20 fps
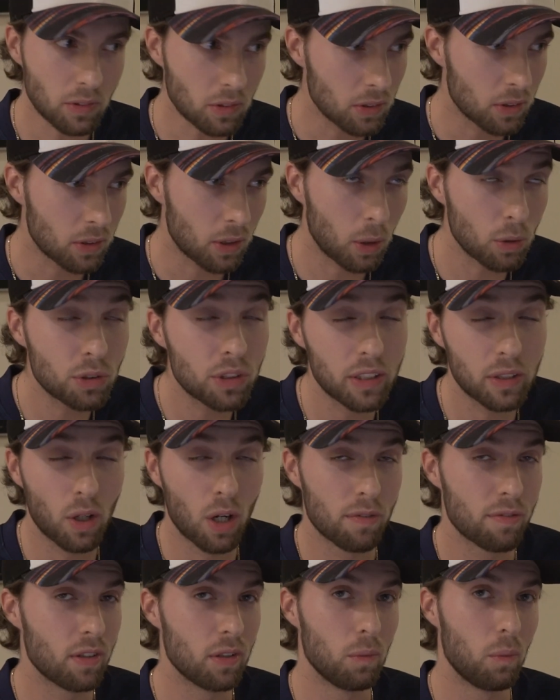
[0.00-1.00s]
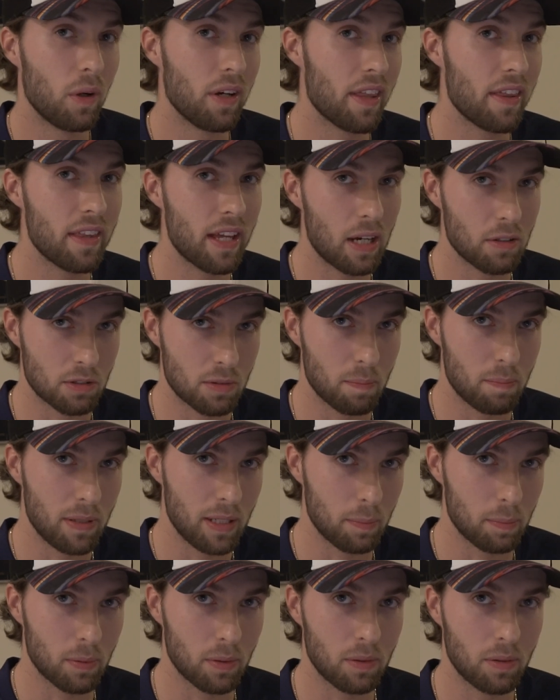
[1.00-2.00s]
coaching over 1,000
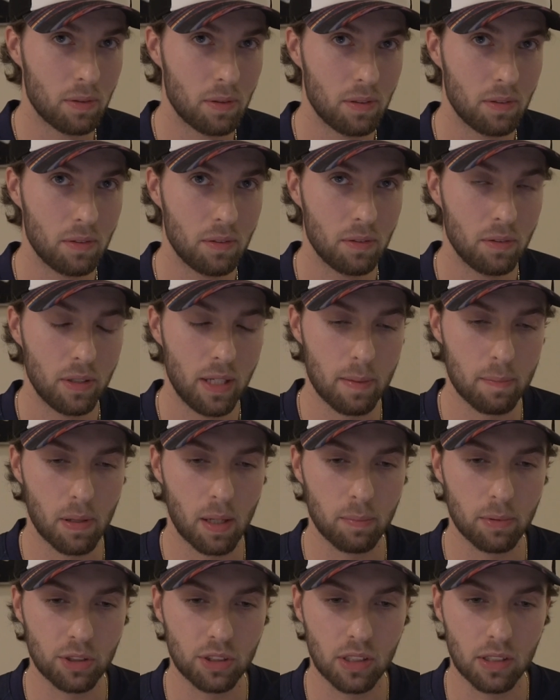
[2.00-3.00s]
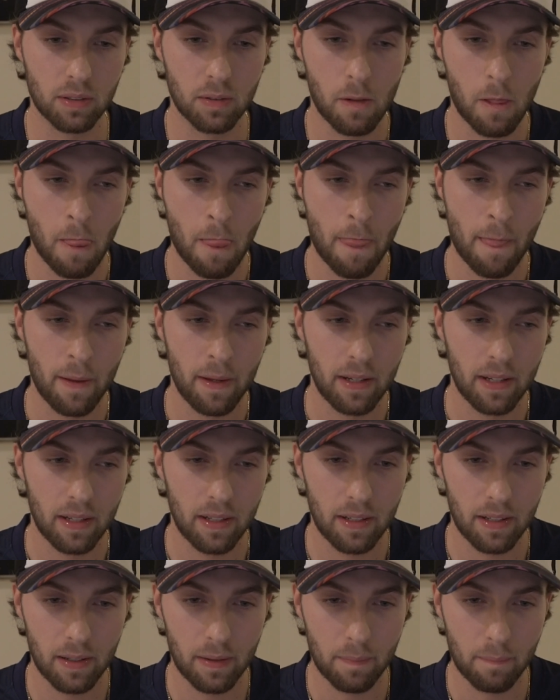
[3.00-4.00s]
people in publishing.
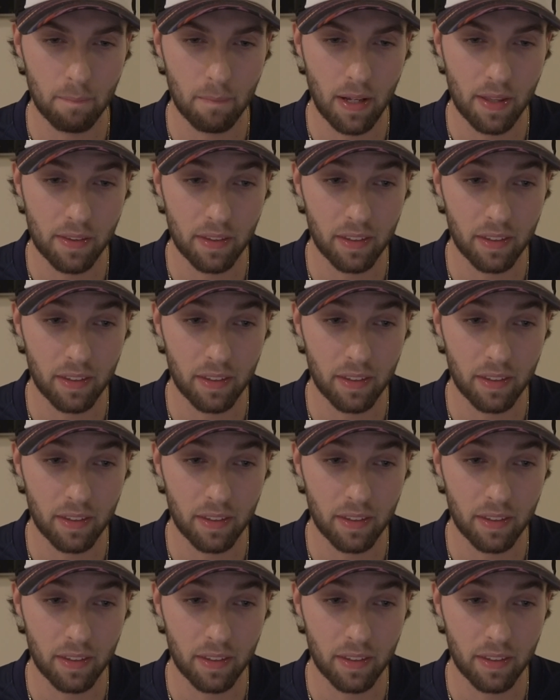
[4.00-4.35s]
And the